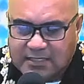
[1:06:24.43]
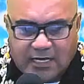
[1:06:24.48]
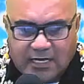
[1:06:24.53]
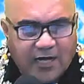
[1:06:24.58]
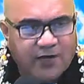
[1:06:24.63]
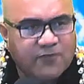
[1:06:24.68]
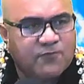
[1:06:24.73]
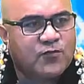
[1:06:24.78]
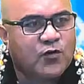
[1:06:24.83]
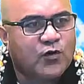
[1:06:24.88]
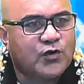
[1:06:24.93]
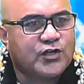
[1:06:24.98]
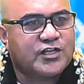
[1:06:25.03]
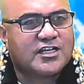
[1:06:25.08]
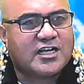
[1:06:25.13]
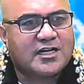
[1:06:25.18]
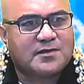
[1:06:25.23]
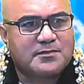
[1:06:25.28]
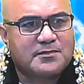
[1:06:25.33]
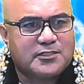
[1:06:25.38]
Avoid
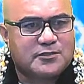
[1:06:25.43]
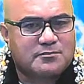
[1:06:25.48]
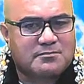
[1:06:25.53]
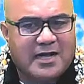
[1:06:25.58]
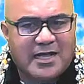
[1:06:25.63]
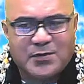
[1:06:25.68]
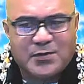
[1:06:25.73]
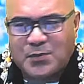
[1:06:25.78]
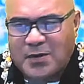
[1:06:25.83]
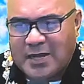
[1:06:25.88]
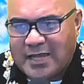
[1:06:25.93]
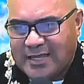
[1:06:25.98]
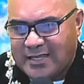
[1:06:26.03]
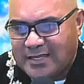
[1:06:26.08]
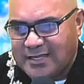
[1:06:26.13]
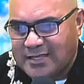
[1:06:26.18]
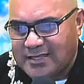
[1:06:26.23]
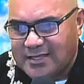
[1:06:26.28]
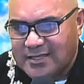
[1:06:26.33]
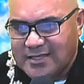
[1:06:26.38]
coming to my way.
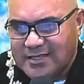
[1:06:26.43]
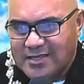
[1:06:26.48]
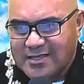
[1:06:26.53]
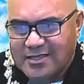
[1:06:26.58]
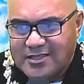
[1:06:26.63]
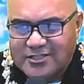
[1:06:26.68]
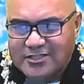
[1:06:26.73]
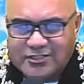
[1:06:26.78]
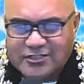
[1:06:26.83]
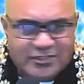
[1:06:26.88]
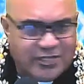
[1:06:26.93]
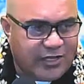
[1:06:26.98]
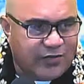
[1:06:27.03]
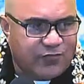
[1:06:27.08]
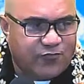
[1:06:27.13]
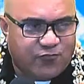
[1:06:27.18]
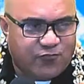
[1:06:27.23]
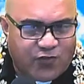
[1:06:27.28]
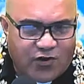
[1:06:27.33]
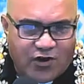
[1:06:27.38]
Stay
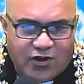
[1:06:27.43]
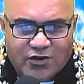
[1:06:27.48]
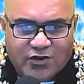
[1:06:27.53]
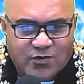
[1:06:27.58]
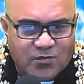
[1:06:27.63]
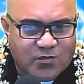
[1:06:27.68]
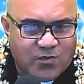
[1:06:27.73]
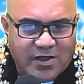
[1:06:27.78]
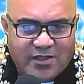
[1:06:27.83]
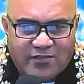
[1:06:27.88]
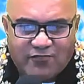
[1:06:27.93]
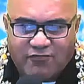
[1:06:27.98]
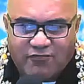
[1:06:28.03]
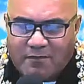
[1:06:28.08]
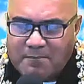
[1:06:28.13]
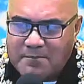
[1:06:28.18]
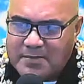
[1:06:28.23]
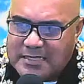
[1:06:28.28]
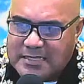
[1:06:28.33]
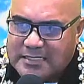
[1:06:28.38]
far away
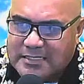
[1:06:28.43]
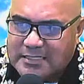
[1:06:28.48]
from me.